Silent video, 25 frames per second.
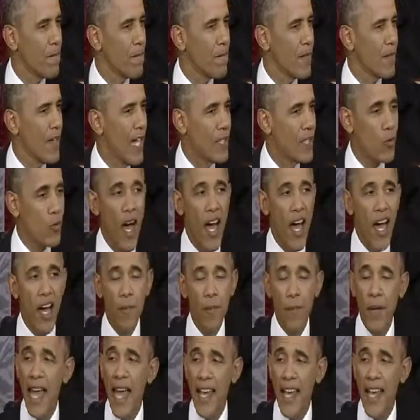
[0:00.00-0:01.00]
That's why
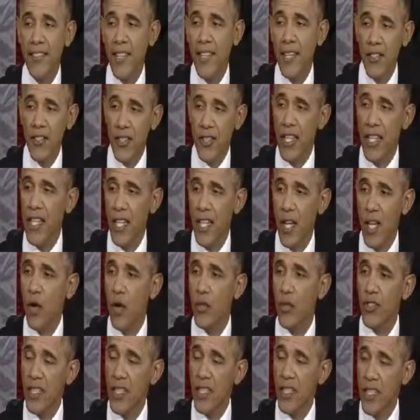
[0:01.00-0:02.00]
I've been asking
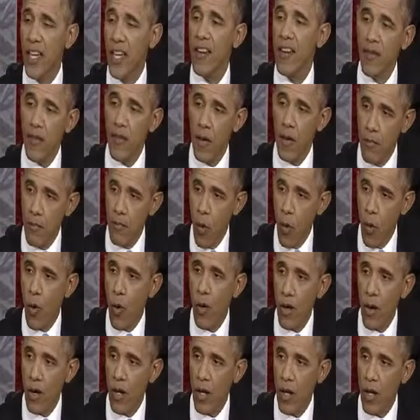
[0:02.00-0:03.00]
CEOs to give
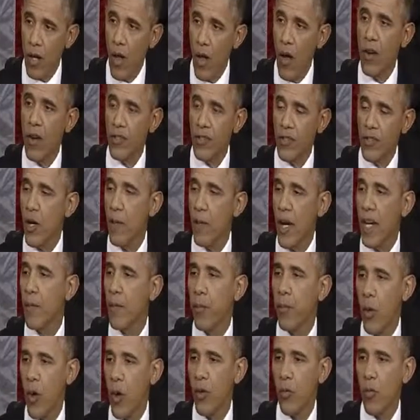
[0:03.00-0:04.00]
more long-term
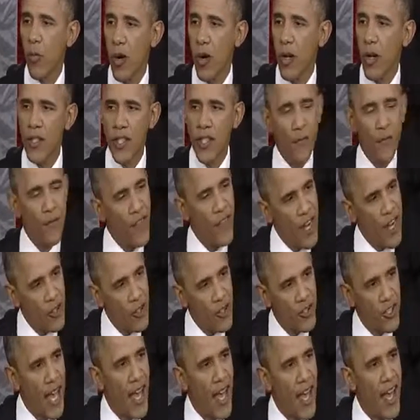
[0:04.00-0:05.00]
unemployed workers a fair
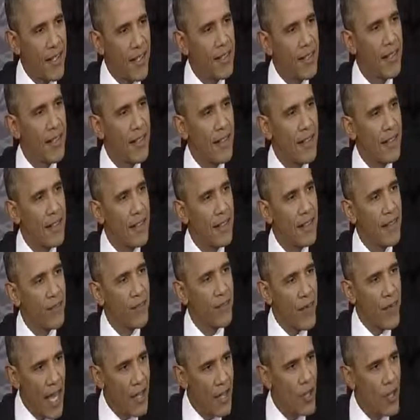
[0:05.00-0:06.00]
shot
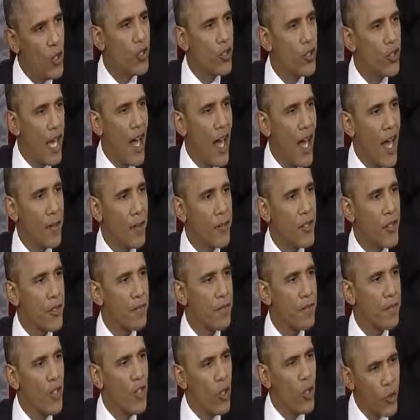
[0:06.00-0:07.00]
at new jobs,
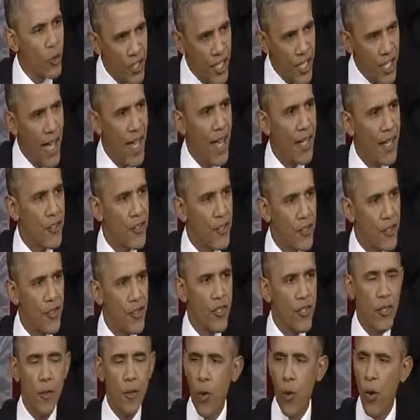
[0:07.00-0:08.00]
a new chance
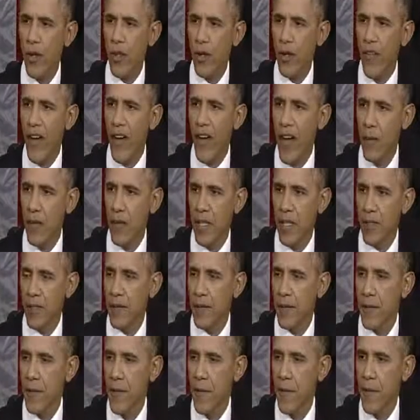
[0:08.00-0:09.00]
to support their families.